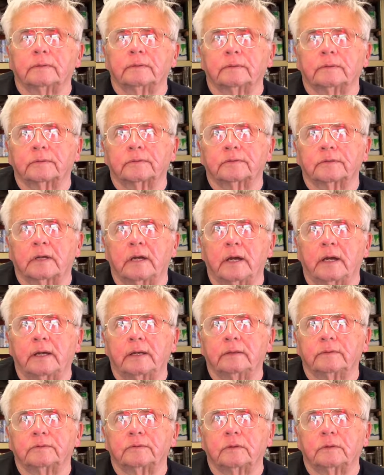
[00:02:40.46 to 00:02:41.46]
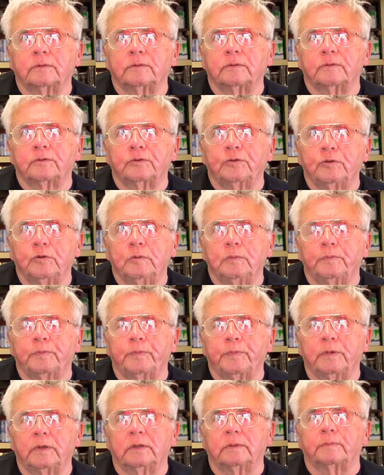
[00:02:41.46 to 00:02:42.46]
signs, 2
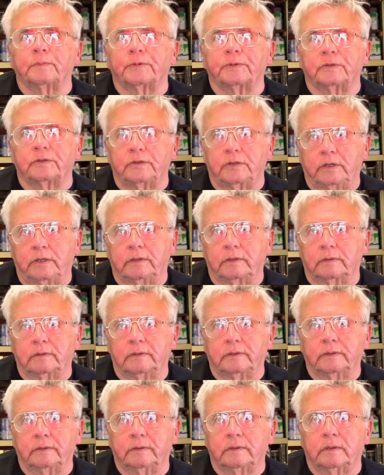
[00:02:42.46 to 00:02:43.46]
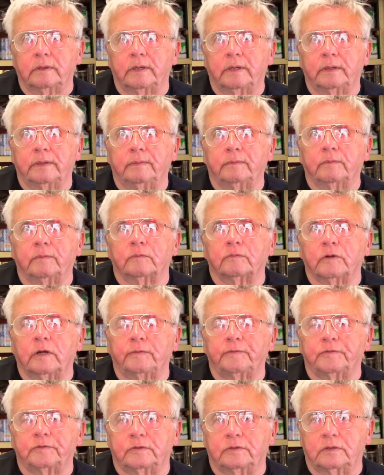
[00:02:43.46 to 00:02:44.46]
in particular, on
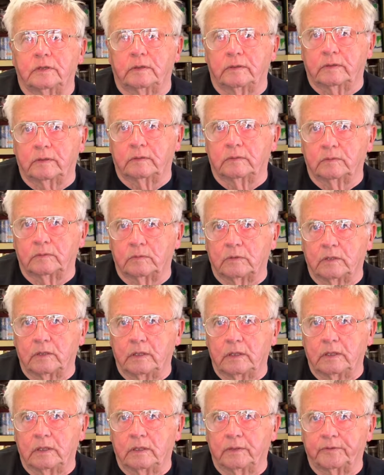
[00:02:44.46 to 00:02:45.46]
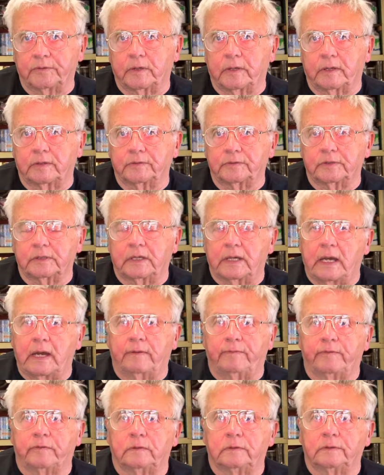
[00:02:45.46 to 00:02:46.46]
rough stucco walls on
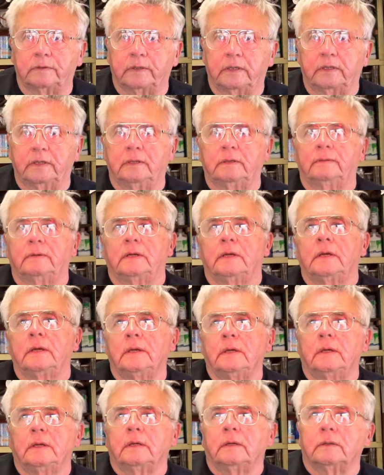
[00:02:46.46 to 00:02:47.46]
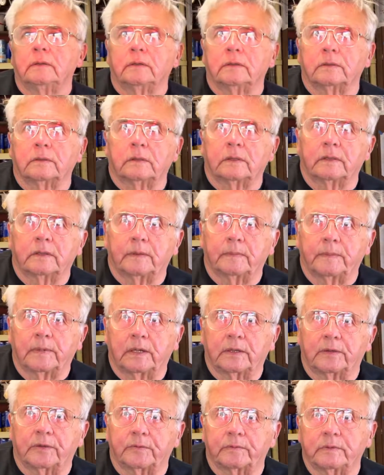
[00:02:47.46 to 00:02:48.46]
scaffolding
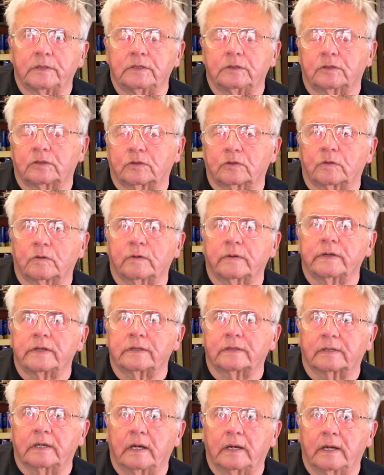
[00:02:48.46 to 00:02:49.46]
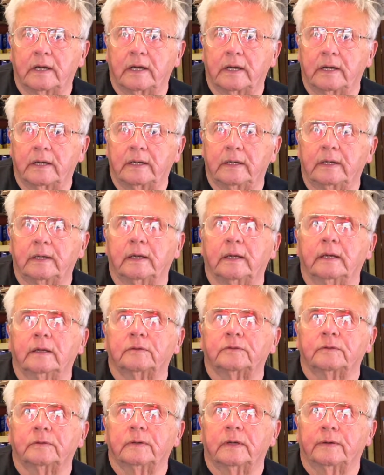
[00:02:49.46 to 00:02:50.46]
about 3 stories high,
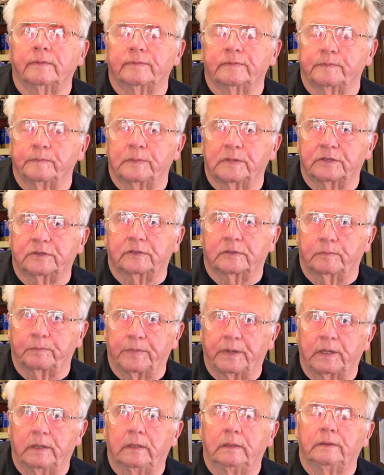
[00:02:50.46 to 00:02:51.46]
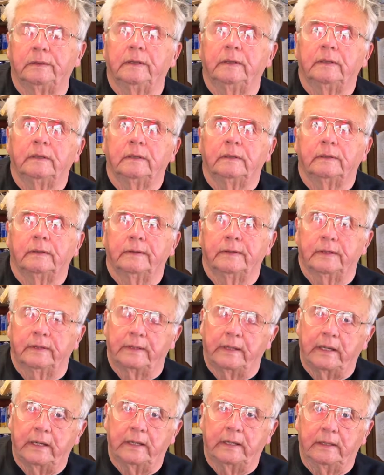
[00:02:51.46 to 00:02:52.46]
and to have misspelled the
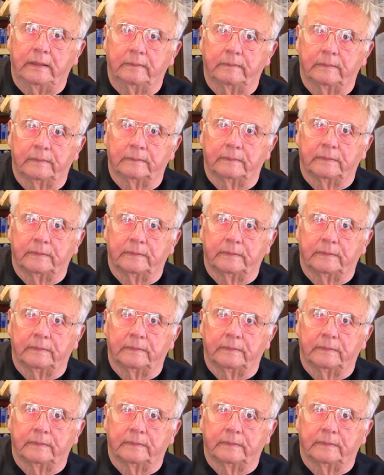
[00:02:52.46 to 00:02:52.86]
name.